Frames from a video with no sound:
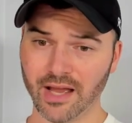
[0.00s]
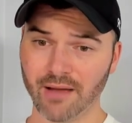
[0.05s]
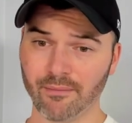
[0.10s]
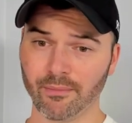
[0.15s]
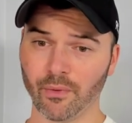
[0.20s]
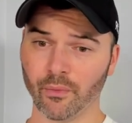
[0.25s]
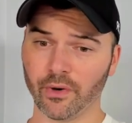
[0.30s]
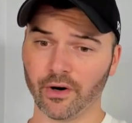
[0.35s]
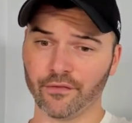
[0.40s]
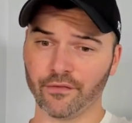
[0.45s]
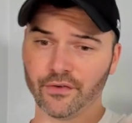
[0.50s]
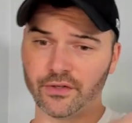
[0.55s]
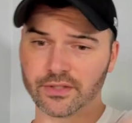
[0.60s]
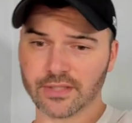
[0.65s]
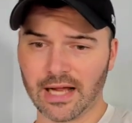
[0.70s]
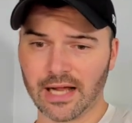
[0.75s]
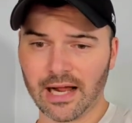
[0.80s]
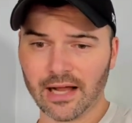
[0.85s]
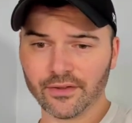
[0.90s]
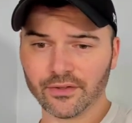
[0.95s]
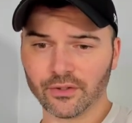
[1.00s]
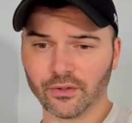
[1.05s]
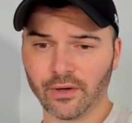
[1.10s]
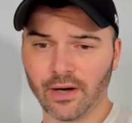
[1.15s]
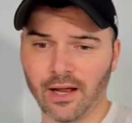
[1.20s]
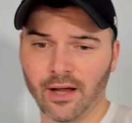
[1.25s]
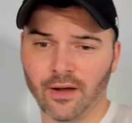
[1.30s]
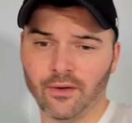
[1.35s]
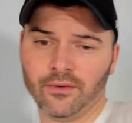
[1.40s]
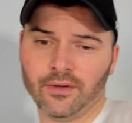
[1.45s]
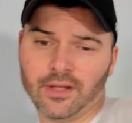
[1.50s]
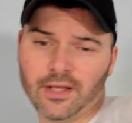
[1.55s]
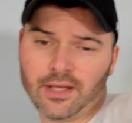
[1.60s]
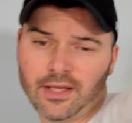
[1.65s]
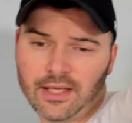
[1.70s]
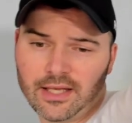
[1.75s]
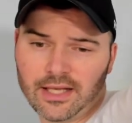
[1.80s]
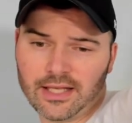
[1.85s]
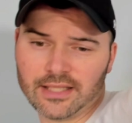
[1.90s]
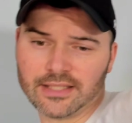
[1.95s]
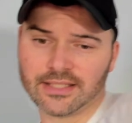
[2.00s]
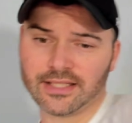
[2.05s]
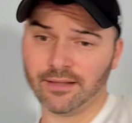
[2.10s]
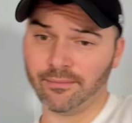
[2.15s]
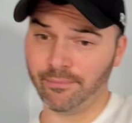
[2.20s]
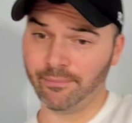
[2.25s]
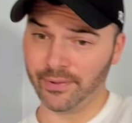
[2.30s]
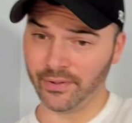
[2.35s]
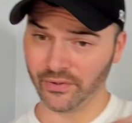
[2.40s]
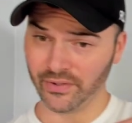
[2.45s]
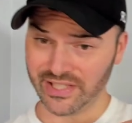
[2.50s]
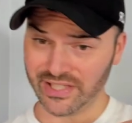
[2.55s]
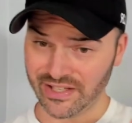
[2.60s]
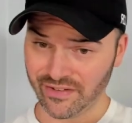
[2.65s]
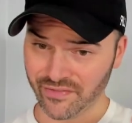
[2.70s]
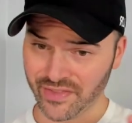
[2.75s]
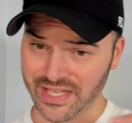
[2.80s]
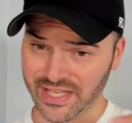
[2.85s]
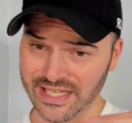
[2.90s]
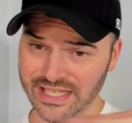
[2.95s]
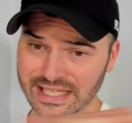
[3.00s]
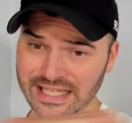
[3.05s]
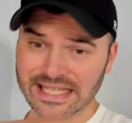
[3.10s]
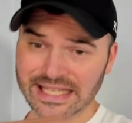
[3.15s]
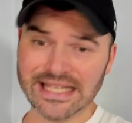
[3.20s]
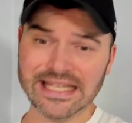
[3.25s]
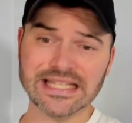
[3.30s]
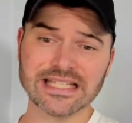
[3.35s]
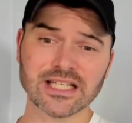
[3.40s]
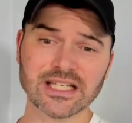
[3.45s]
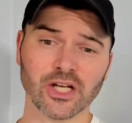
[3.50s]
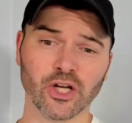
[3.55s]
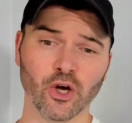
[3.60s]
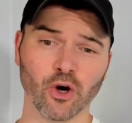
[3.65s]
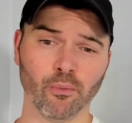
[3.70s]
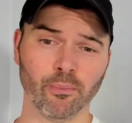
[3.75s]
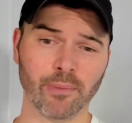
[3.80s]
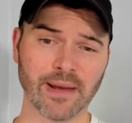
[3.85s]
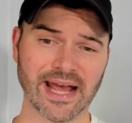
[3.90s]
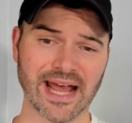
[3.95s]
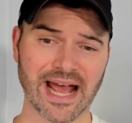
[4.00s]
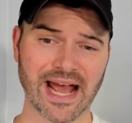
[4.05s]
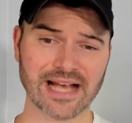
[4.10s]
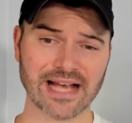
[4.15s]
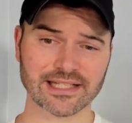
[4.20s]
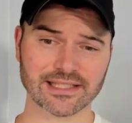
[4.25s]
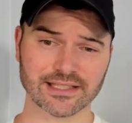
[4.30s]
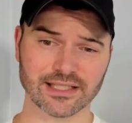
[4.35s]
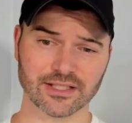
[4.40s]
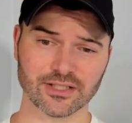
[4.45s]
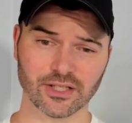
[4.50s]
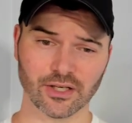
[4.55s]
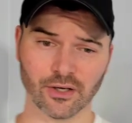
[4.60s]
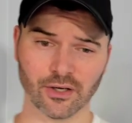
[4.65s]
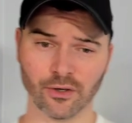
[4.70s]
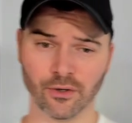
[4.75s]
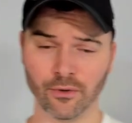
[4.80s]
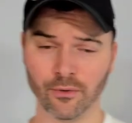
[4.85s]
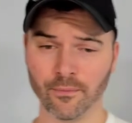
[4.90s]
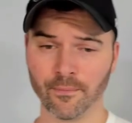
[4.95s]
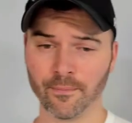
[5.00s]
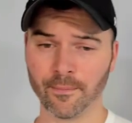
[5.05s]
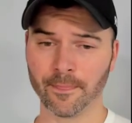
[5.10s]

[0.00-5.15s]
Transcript: But when our foot's on the ground, it's the ability of the knee to go past the toe,